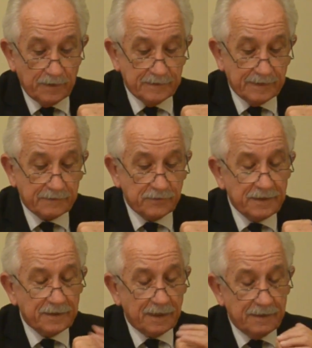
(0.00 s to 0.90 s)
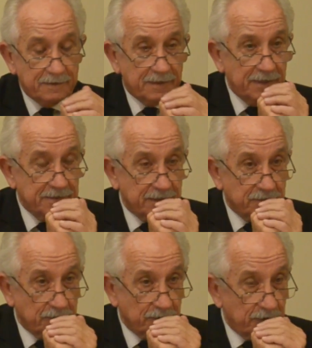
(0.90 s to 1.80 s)
The critical intelligence,
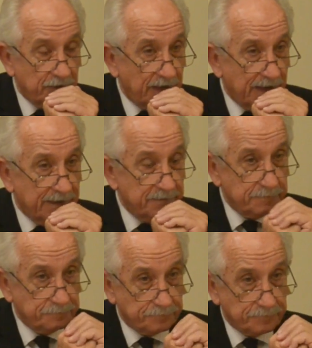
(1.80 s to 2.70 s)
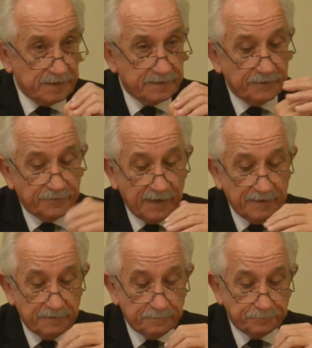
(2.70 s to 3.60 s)
on the other hand, is
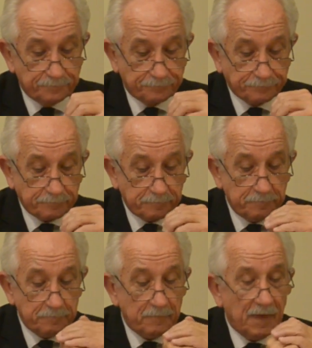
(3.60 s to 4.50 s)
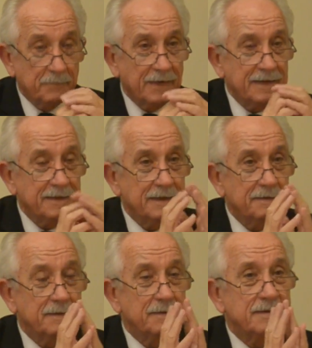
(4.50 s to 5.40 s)
defined by
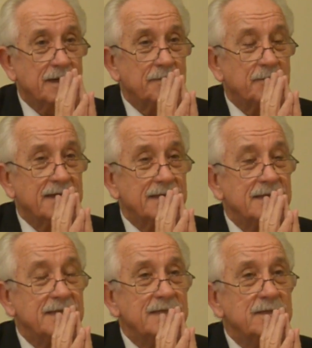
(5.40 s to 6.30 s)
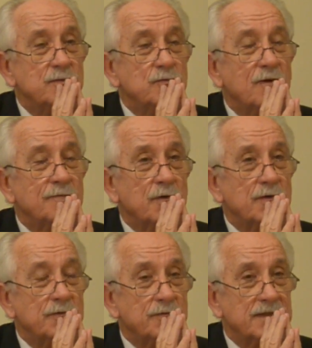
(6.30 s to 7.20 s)
the need to
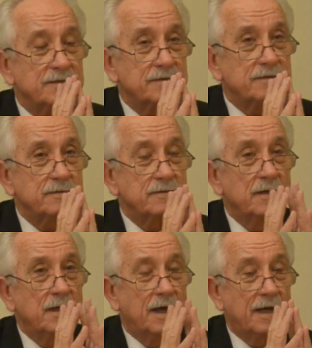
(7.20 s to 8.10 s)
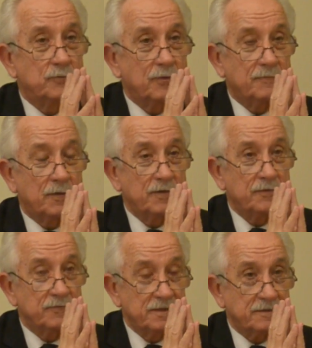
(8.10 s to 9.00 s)
avoid risks. And to avoid
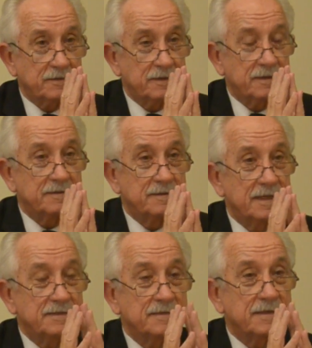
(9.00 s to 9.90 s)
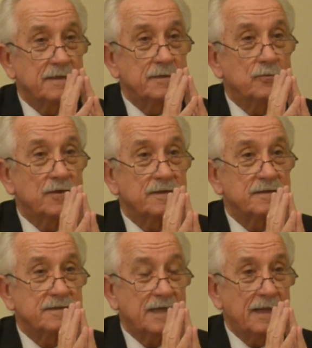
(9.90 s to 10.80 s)
risk, it is necessary to
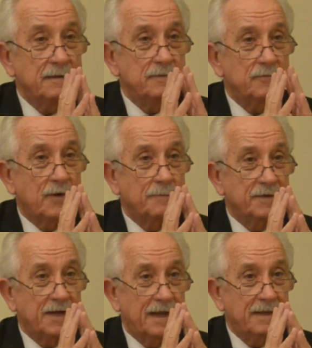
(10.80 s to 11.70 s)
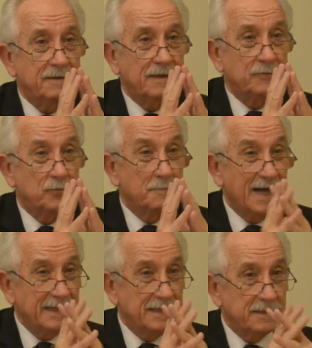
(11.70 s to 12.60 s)
understand, to apprehend, and to
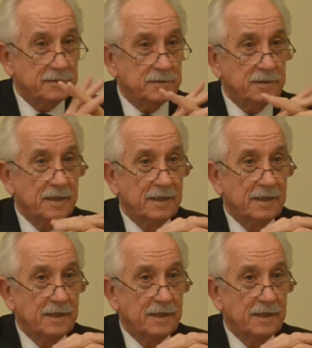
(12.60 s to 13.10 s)
manage